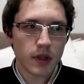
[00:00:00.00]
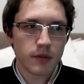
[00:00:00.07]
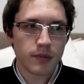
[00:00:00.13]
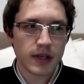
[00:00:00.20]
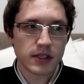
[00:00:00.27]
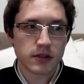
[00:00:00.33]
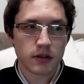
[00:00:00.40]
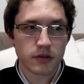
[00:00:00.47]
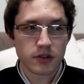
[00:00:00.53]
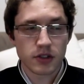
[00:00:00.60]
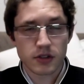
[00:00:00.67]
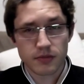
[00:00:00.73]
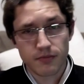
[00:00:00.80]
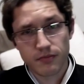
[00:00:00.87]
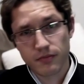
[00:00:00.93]

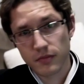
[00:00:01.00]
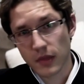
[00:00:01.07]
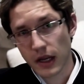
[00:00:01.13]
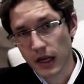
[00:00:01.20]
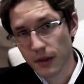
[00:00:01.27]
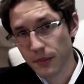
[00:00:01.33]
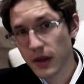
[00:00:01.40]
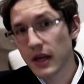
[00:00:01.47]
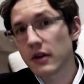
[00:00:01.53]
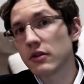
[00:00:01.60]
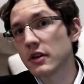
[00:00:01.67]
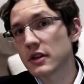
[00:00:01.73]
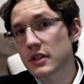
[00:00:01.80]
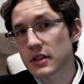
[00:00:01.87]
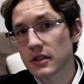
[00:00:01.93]
just, like,
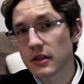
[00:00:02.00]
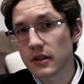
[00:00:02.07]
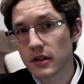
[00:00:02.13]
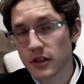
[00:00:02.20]
appearance,